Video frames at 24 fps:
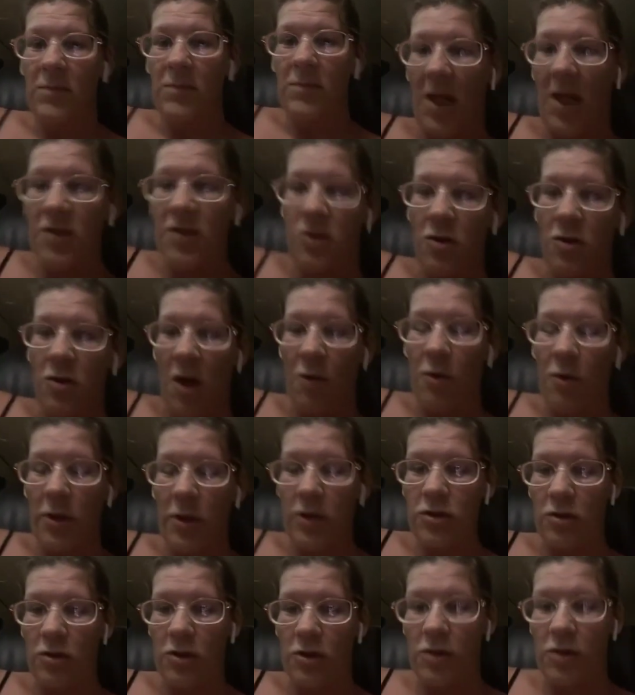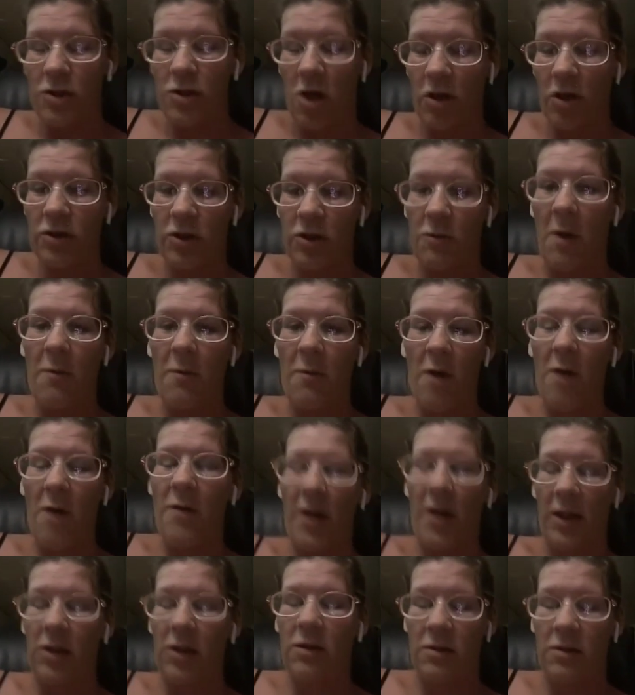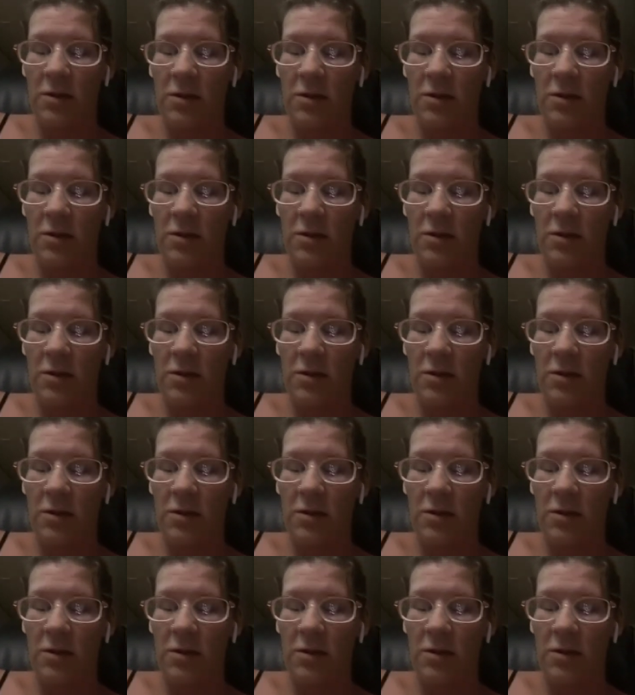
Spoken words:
That's who I wanted you to talk to. My mom had